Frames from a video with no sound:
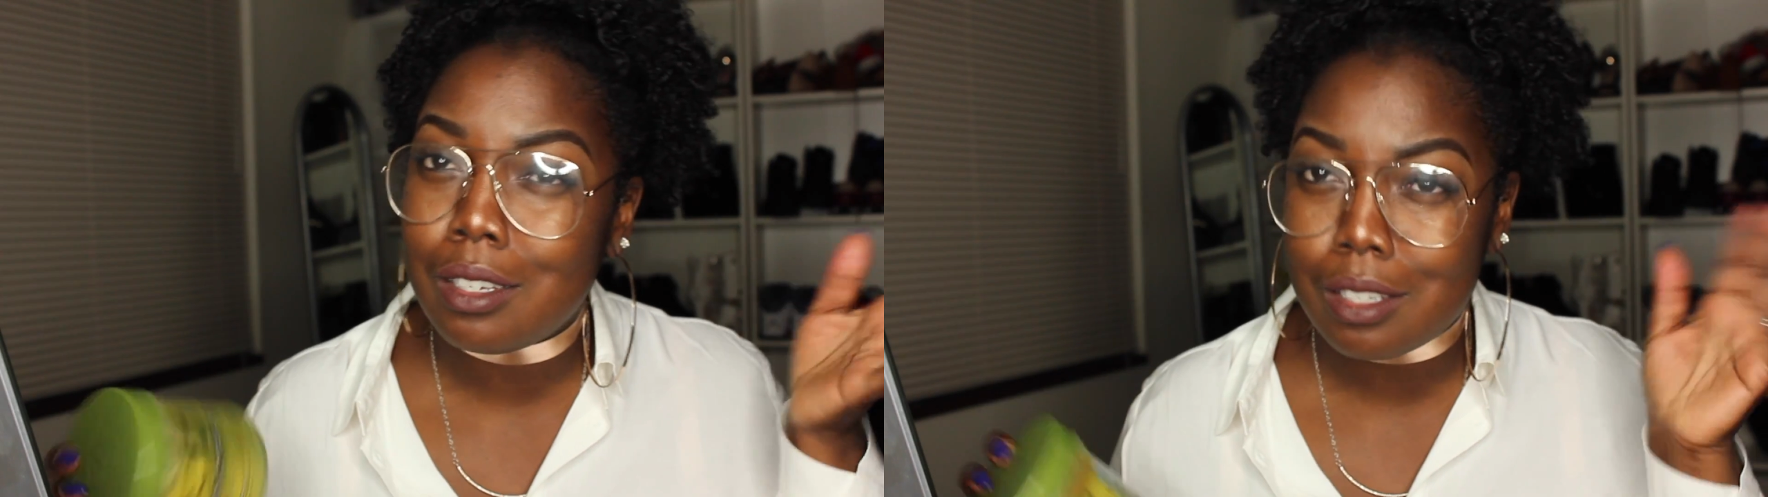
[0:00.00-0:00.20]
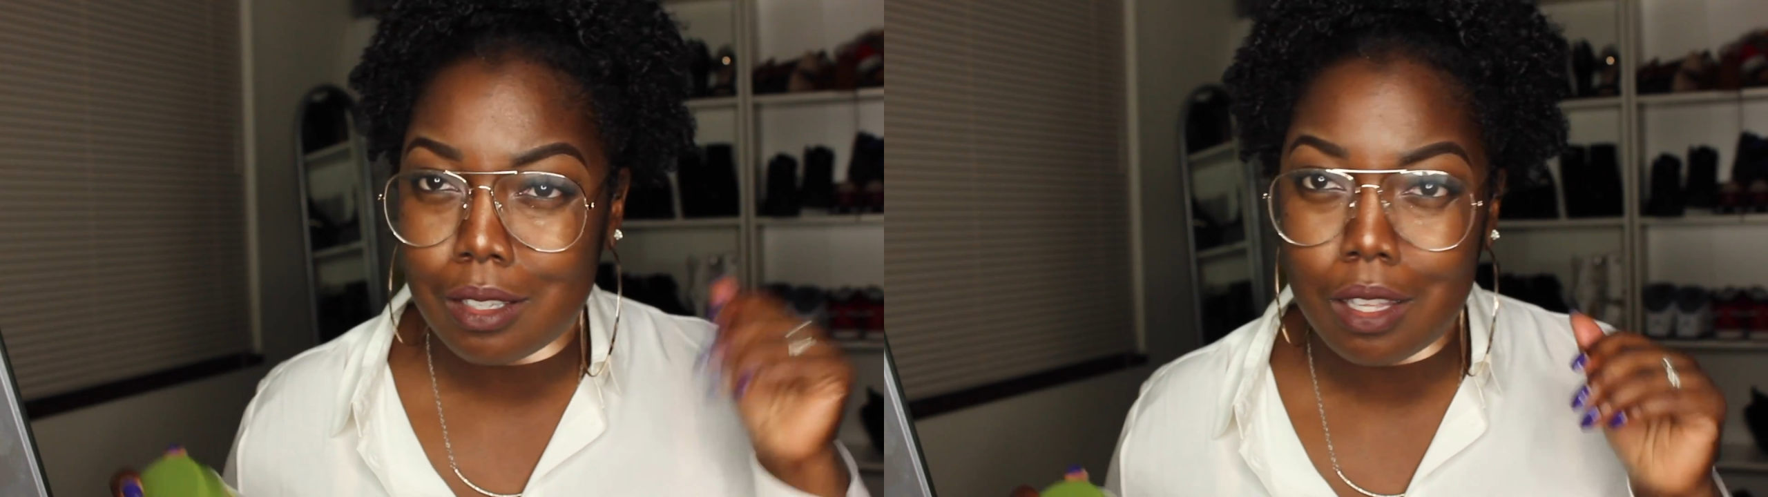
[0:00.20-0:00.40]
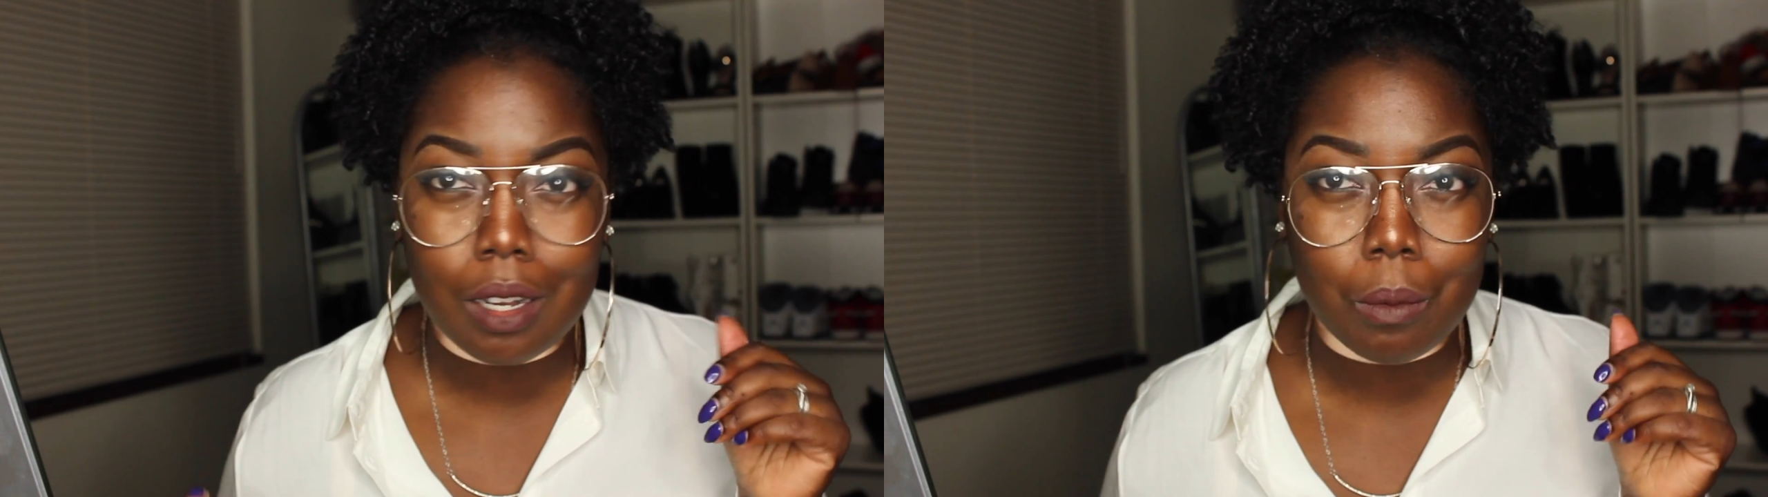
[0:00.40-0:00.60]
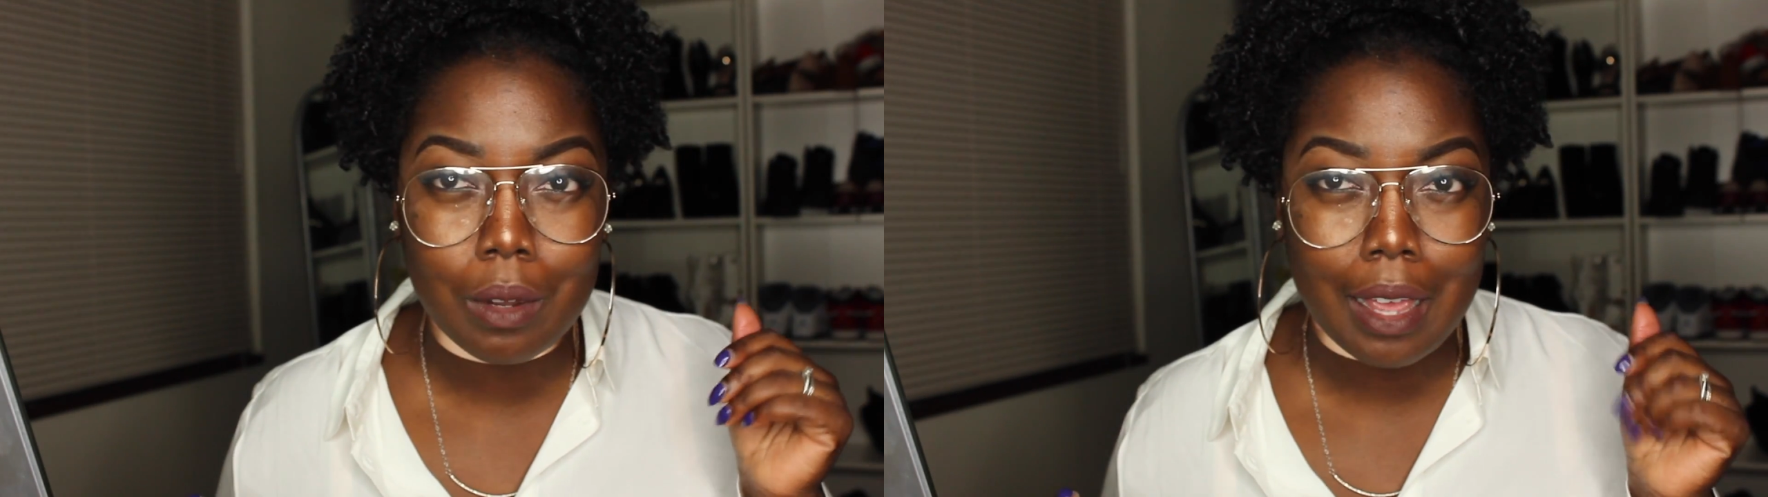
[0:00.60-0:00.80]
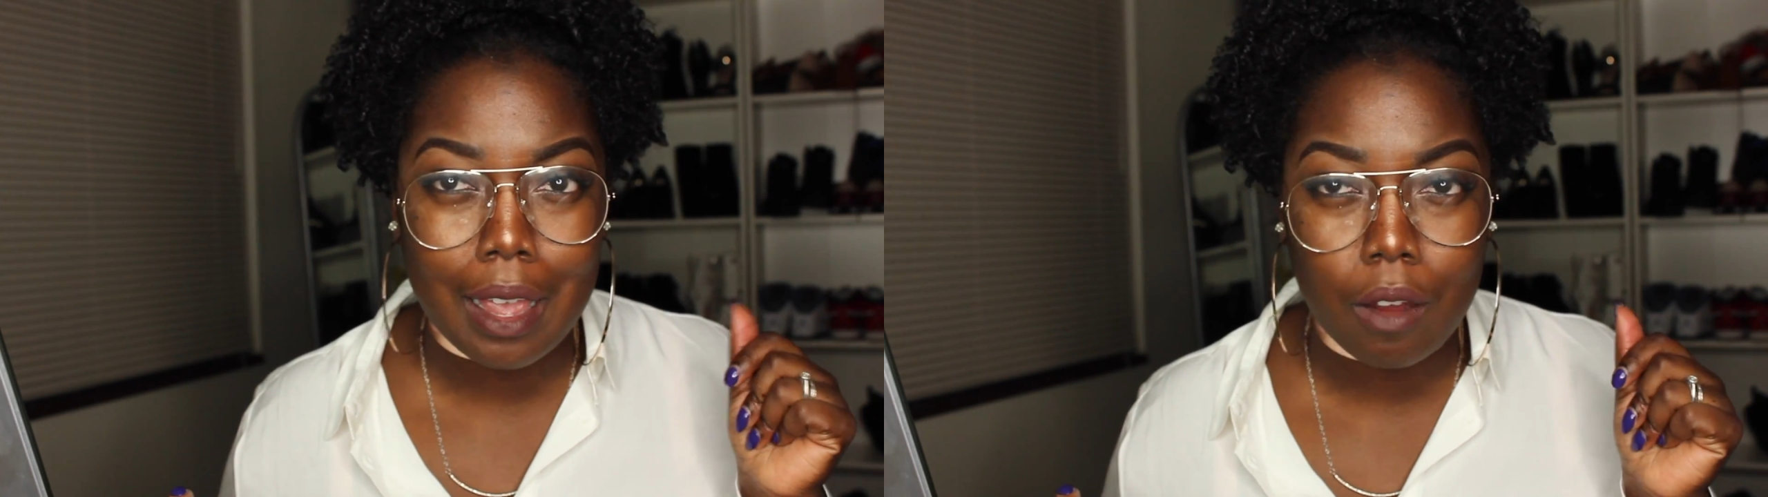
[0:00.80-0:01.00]
just didn't
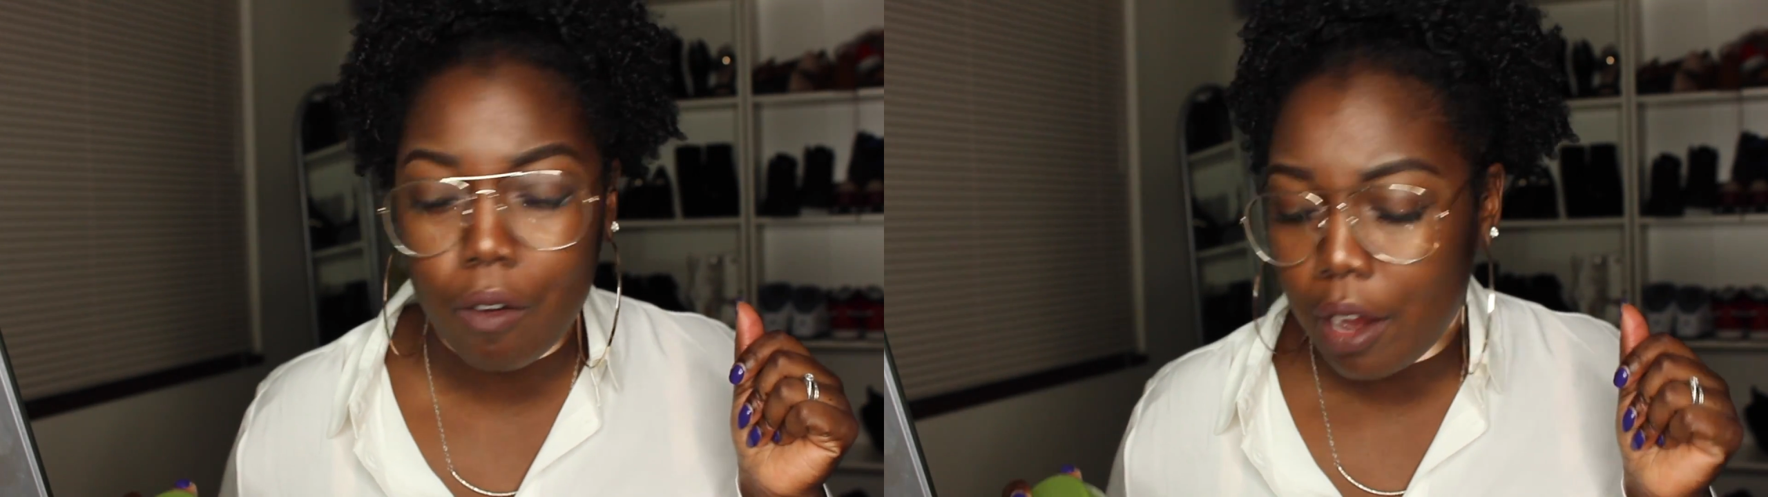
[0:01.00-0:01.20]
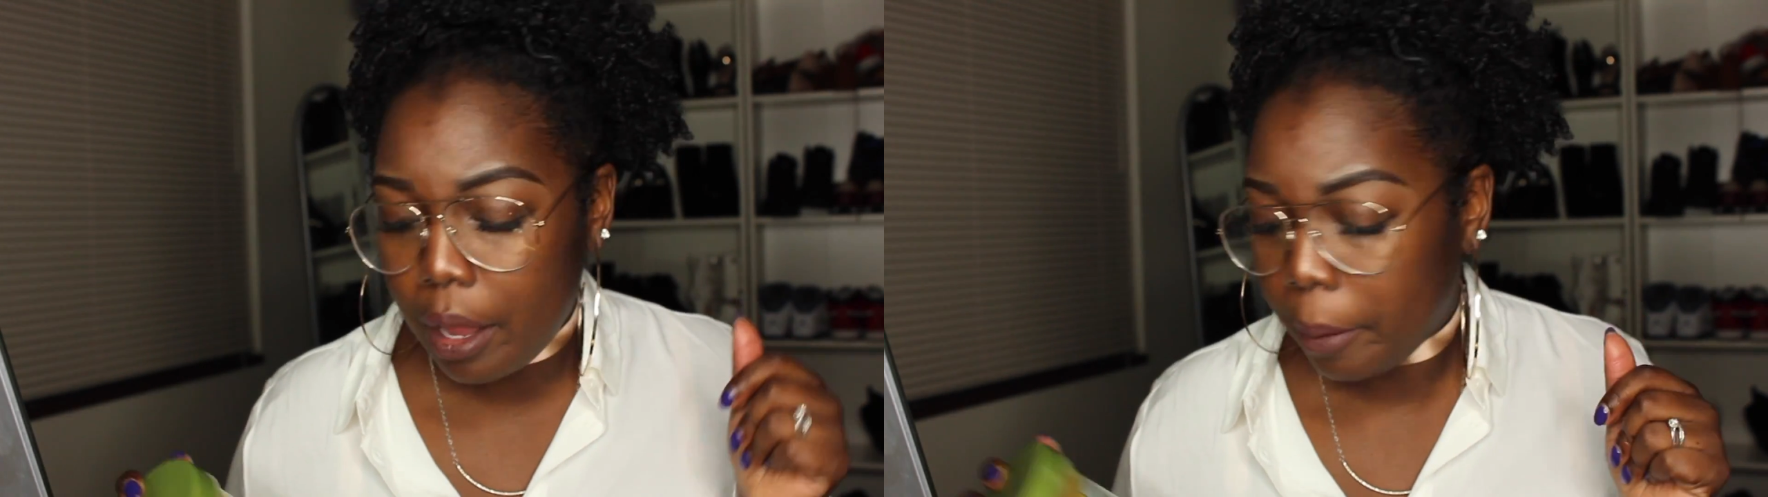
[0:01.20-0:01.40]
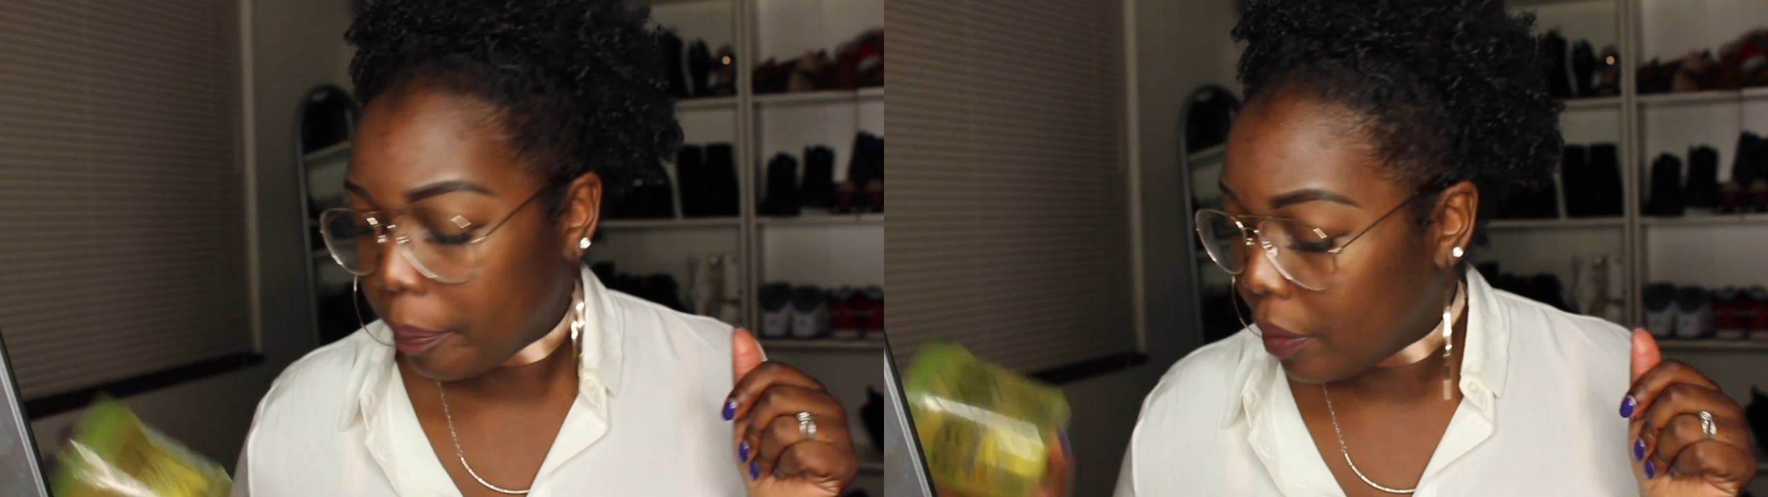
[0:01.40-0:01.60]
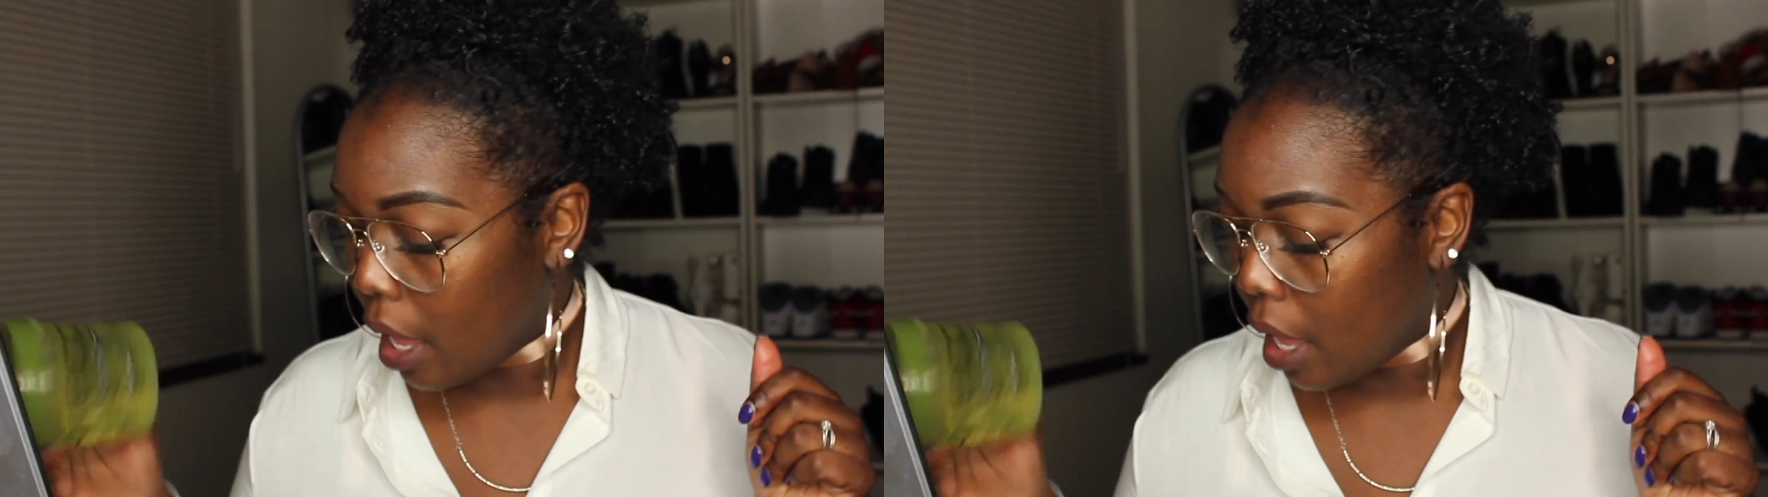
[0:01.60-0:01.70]
want to act right.